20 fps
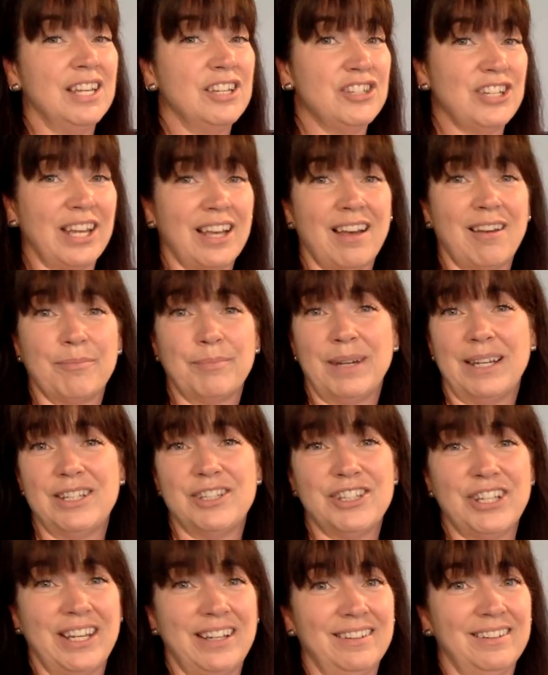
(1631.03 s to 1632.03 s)
Check out my
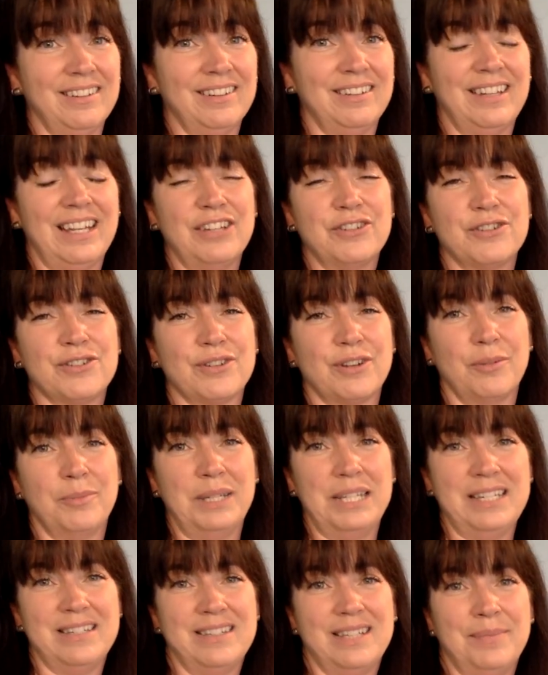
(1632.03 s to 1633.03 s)
channel. There's so
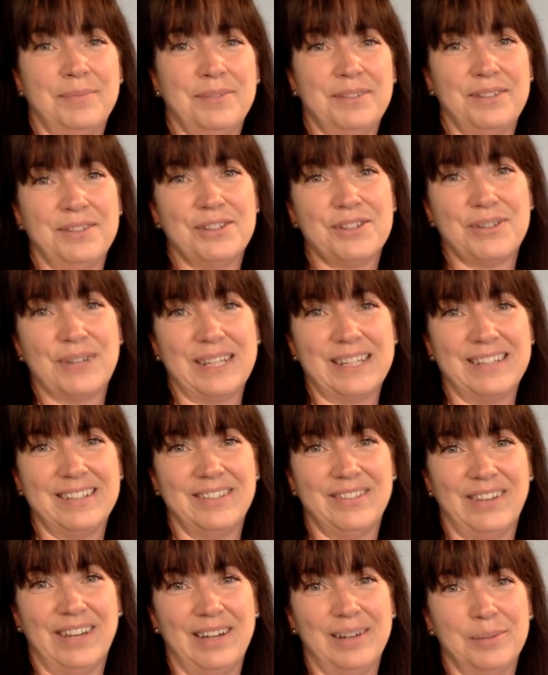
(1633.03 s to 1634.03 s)
many tips and tricks
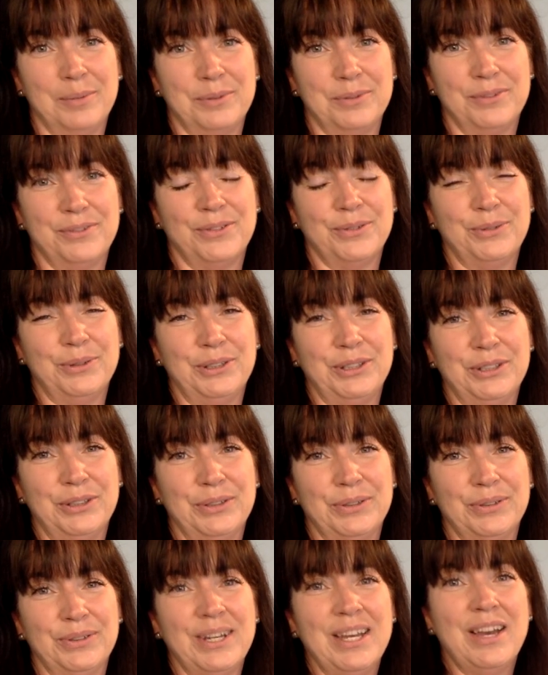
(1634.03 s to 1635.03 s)
available for
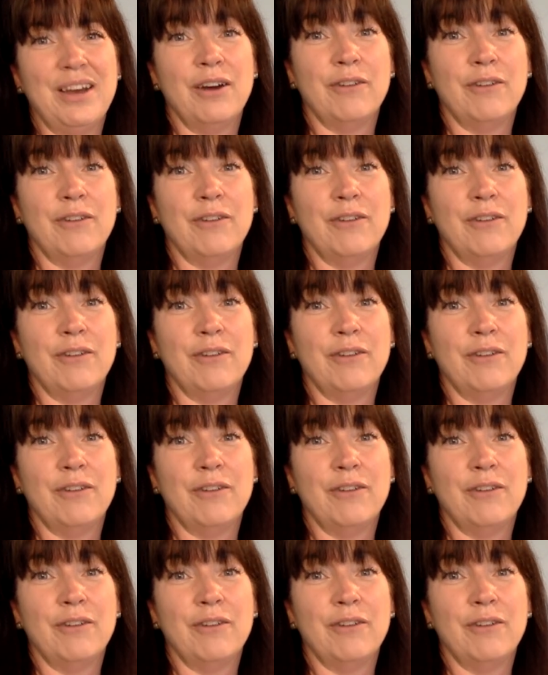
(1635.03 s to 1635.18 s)
you